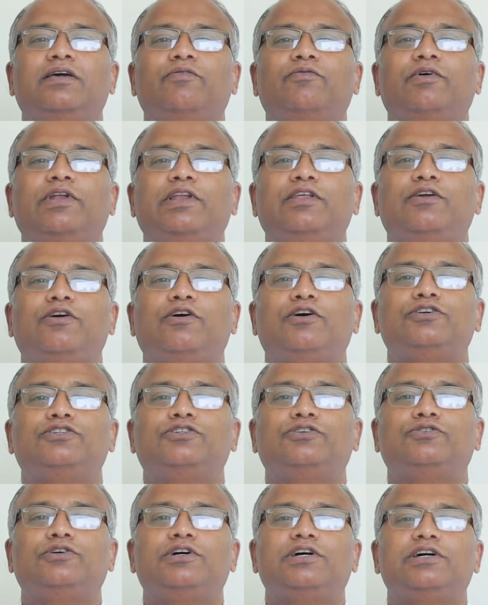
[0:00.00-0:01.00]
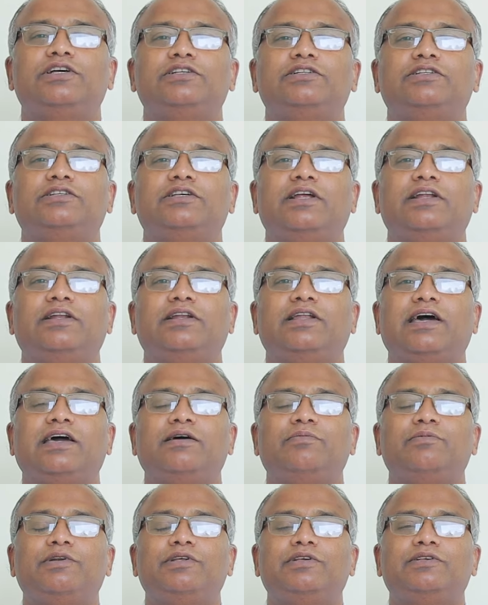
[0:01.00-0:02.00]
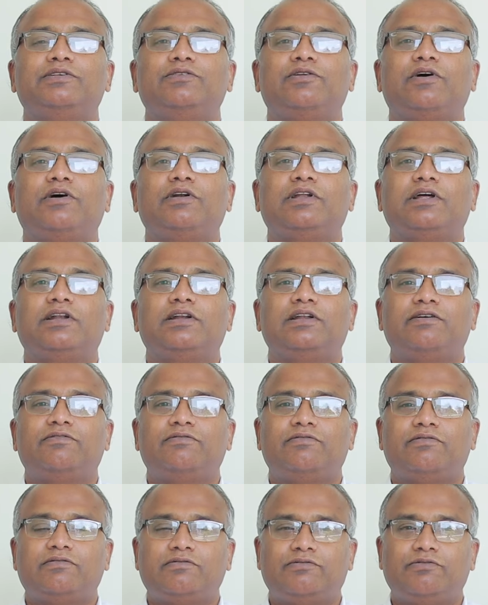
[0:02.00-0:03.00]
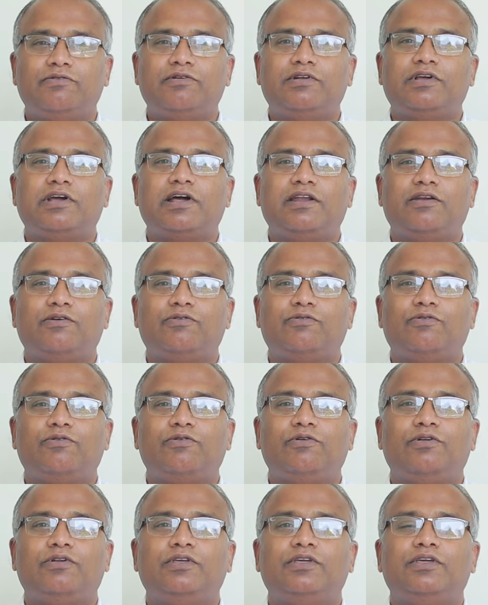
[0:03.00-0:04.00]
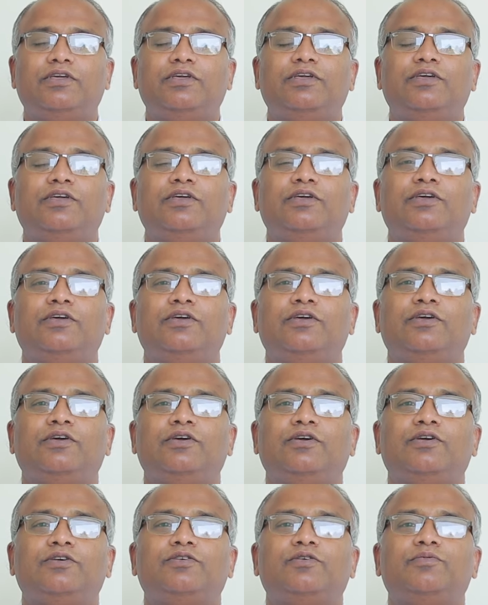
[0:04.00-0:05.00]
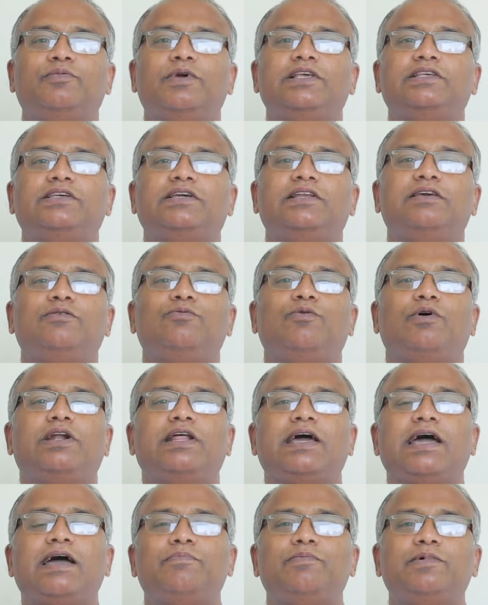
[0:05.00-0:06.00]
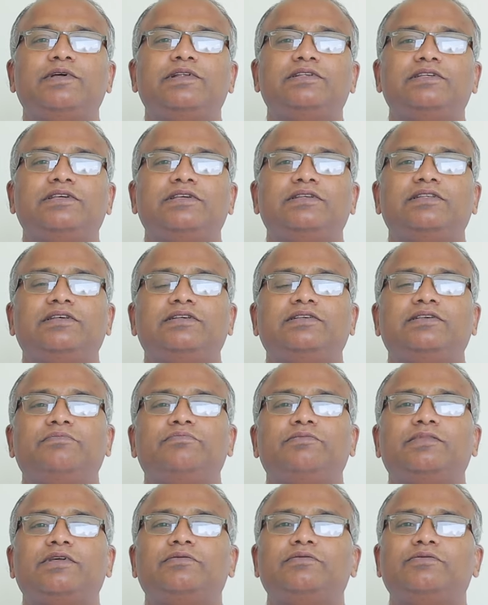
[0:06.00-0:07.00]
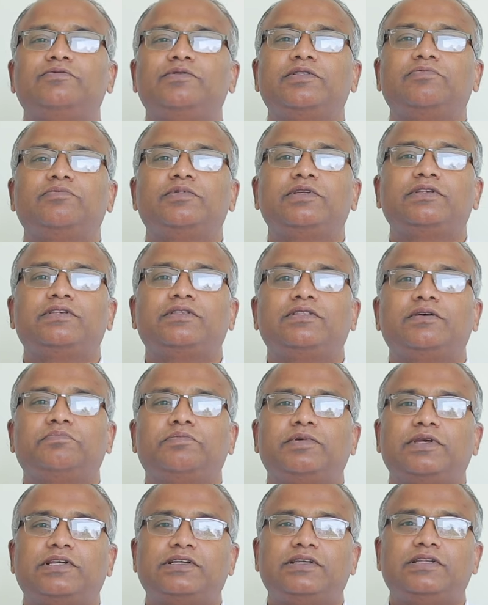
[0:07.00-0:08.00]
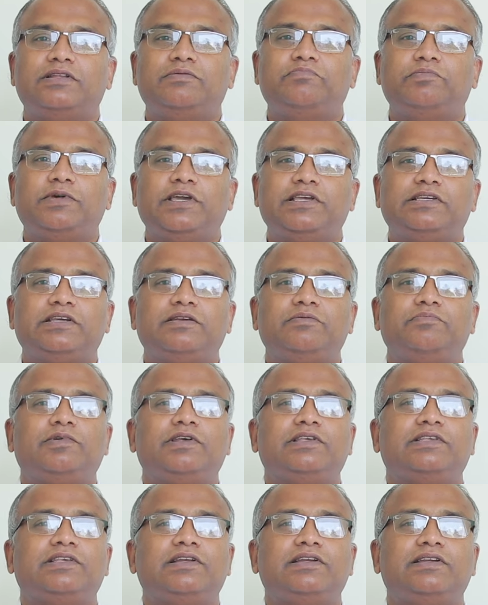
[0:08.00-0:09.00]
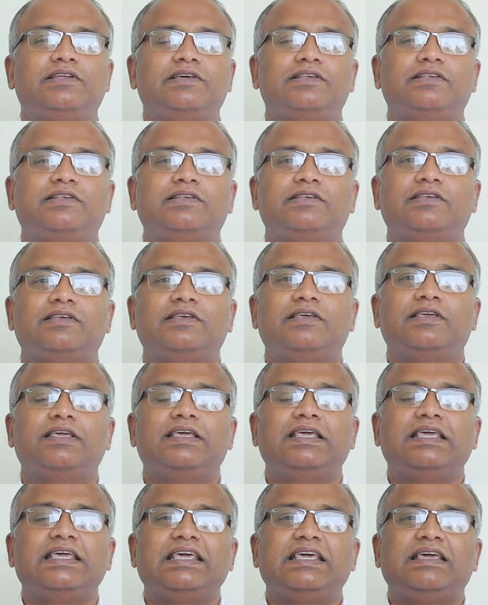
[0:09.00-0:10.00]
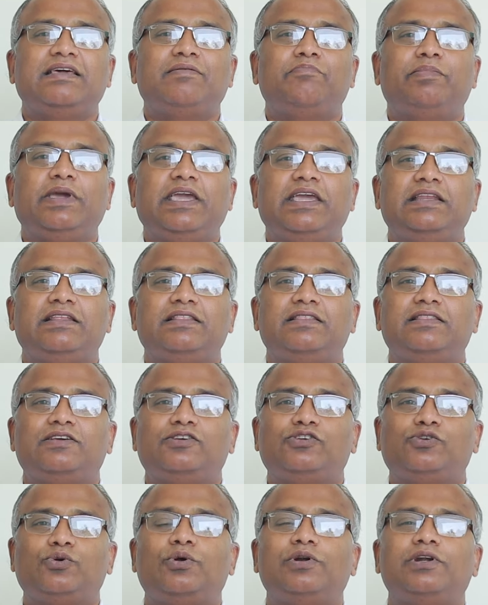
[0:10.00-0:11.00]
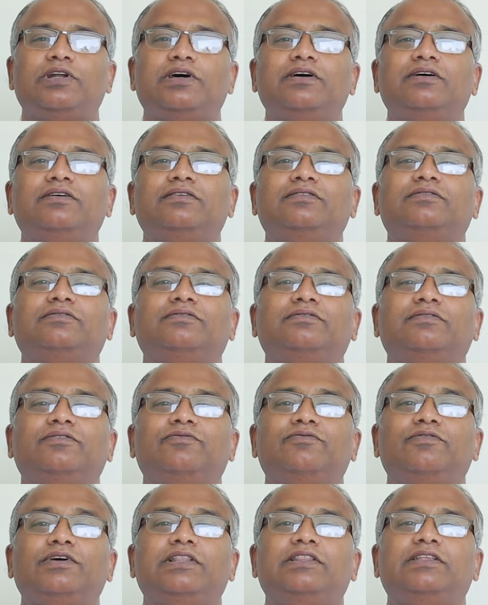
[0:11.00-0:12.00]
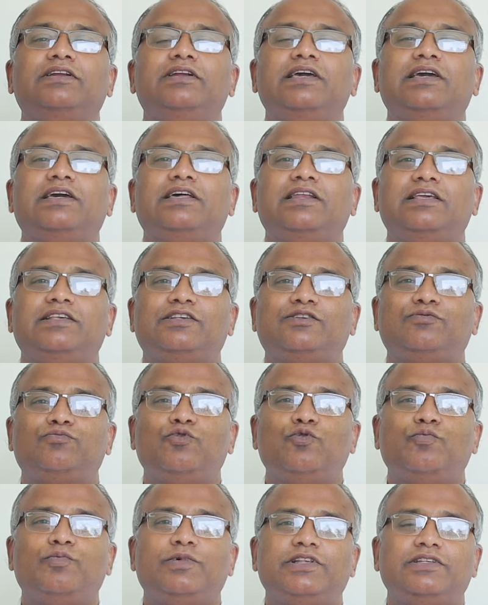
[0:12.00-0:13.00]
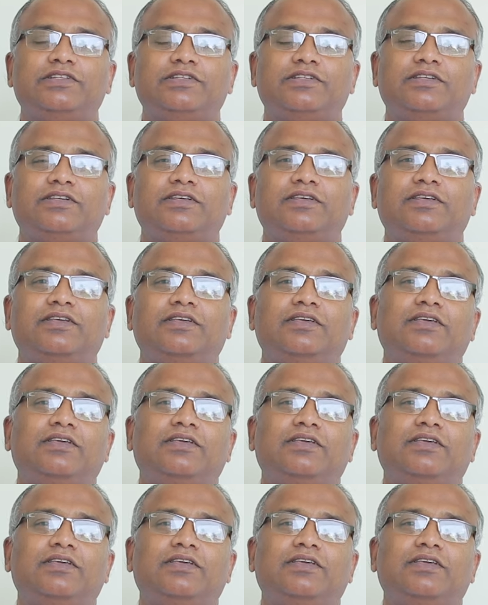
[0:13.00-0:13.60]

when your sugars and diabetes is not under good control. So basically what happens is the symptoms with which the patient present is pain in the shoulder with decreased movements.